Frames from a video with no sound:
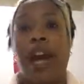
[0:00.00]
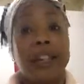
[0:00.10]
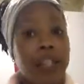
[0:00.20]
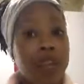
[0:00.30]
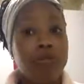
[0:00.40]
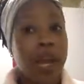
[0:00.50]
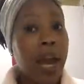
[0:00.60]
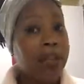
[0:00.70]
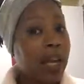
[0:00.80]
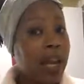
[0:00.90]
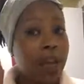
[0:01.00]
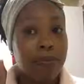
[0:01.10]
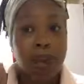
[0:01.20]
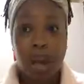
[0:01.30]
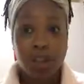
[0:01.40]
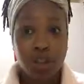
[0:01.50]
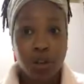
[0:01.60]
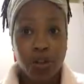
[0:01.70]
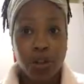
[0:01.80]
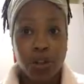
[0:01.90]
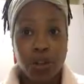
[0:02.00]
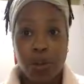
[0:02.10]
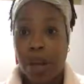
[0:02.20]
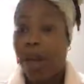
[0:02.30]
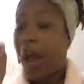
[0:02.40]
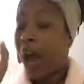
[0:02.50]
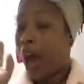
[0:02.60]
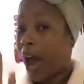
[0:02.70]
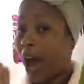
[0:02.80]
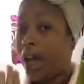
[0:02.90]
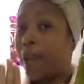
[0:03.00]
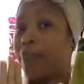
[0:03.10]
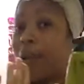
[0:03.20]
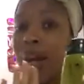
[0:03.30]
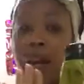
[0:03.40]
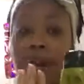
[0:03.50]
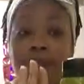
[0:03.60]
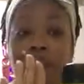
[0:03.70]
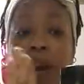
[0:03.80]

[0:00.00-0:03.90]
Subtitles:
I tell you guys, I am not joking with you. I am not